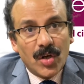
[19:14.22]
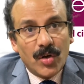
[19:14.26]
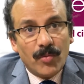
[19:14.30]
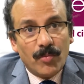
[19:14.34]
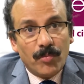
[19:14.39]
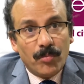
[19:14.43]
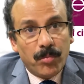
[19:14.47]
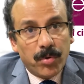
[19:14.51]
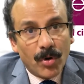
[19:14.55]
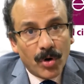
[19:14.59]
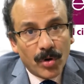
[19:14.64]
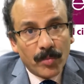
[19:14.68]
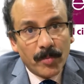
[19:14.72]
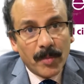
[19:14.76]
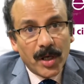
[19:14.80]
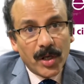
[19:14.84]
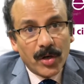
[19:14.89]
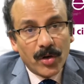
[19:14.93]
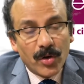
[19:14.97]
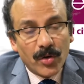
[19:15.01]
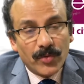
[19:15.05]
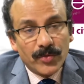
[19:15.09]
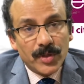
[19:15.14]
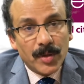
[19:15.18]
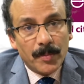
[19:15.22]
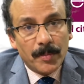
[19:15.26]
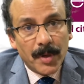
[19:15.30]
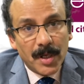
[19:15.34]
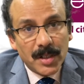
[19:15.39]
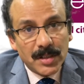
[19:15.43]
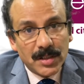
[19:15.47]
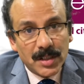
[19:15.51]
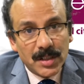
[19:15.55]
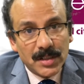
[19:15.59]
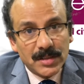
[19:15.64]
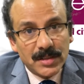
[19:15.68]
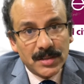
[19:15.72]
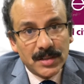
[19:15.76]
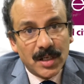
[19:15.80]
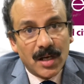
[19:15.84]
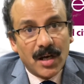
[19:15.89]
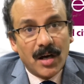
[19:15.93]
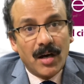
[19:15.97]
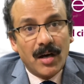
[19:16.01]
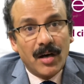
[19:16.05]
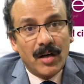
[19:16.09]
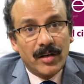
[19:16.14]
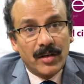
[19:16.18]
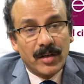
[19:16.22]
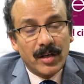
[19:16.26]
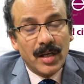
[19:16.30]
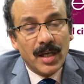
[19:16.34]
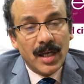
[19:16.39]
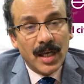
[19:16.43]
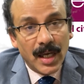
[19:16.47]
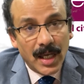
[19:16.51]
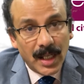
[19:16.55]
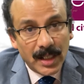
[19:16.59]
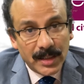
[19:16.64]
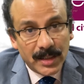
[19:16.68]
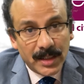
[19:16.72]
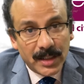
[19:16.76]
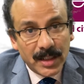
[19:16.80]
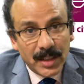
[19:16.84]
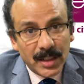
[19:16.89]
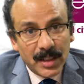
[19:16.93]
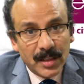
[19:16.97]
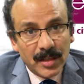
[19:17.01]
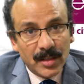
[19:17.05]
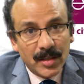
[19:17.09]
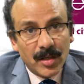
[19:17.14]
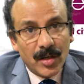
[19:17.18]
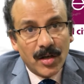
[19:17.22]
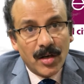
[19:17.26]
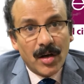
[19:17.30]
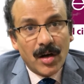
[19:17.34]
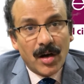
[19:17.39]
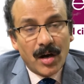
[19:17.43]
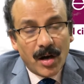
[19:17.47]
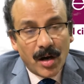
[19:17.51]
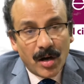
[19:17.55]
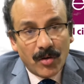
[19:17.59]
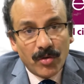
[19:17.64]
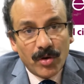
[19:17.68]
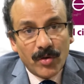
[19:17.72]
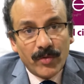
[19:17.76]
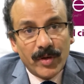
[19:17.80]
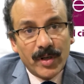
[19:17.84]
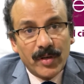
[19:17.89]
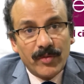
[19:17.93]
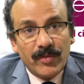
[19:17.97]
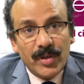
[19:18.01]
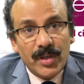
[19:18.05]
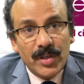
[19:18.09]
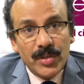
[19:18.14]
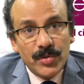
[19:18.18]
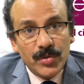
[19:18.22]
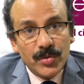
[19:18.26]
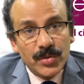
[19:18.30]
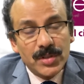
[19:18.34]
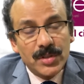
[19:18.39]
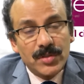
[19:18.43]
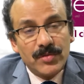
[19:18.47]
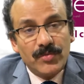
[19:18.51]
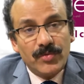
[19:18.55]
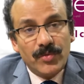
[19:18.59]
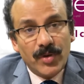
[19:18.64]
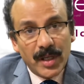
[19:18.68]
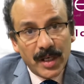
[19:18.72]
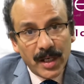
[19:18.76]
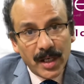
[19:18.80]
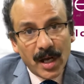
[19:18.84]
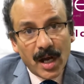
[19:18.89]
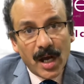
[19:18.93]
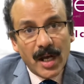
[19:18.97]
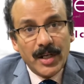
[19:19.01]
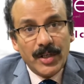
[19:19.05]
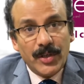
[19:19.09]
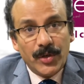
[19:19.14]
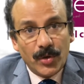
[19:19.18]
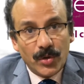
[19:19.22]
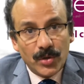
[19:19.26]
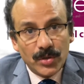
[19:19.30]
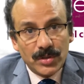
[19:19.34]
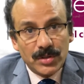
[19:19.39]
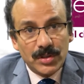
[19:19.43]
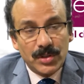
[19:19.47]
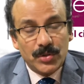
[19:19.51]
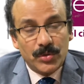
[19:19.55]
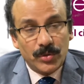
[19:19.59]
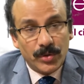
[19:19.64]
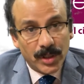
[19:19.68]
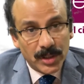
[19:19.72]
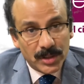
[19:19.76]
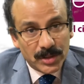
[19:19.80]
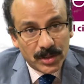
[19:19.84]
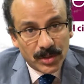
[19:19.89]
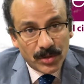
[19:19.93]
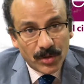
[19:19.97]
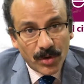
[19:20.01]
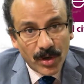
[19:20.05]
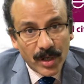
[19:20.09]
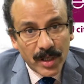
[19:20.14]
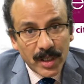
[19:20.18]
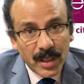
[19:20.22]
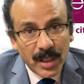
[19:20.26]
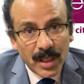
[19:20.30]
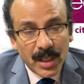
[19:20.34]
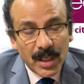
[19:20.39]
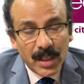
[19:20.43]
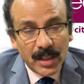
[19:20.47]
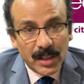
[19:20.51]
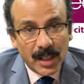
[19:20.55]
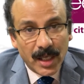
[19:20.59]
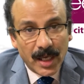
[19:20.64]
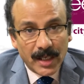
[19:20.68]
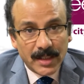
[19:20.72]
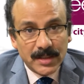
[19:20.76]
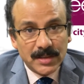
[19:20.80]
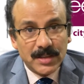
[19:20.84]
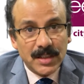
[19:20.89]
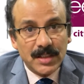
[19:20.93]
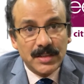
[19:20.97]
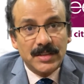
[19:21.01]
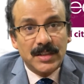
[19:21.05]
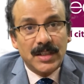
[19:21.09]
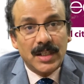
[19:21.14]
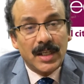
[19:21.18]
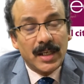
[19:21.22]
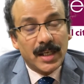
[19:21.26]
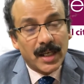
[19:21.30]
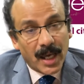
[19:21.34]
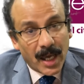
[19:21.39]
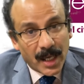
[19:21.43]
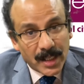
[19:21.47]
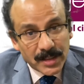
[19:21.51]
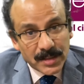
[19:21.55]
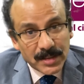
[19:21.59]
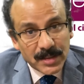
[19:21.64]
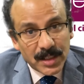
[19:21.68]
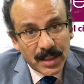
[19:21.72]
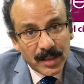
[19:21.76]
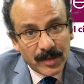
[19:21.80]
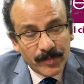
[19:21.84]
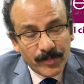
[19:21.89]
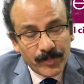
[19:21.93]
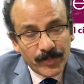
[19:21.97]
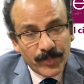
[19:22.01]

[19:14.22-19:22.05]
bone marrow of the patients are healthy. However, we use very high dose to destroy the existing cancer.